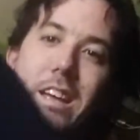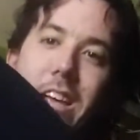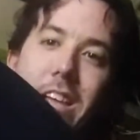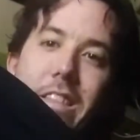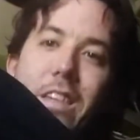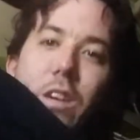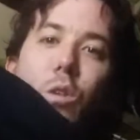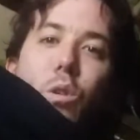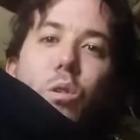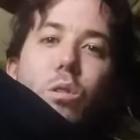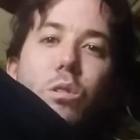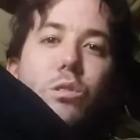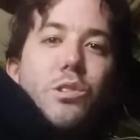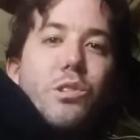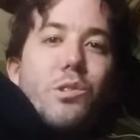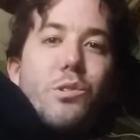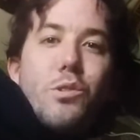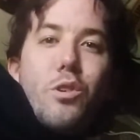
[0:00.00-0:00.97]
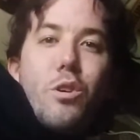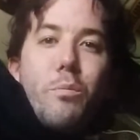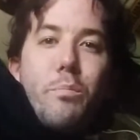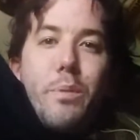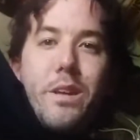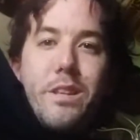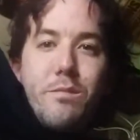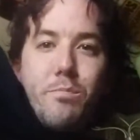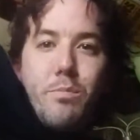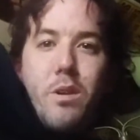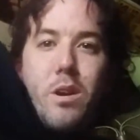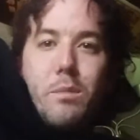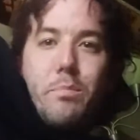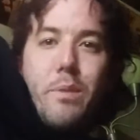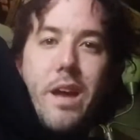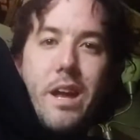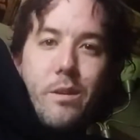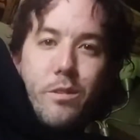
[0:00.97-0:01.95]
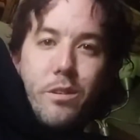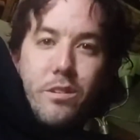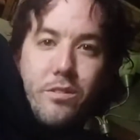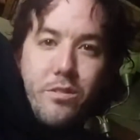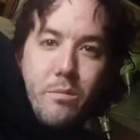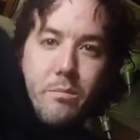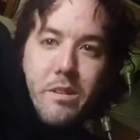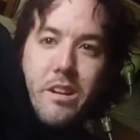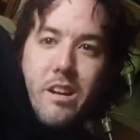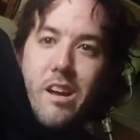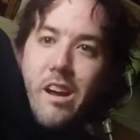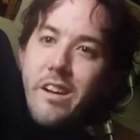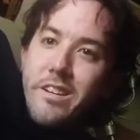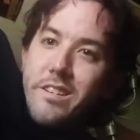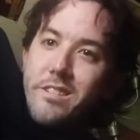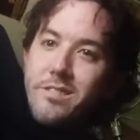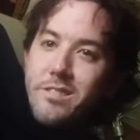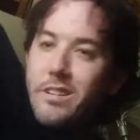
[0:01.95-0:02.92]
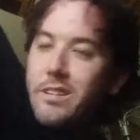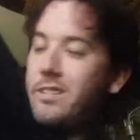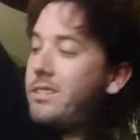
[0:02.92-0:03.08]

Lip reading: the old school Pittsburgh Penguins from the 90s.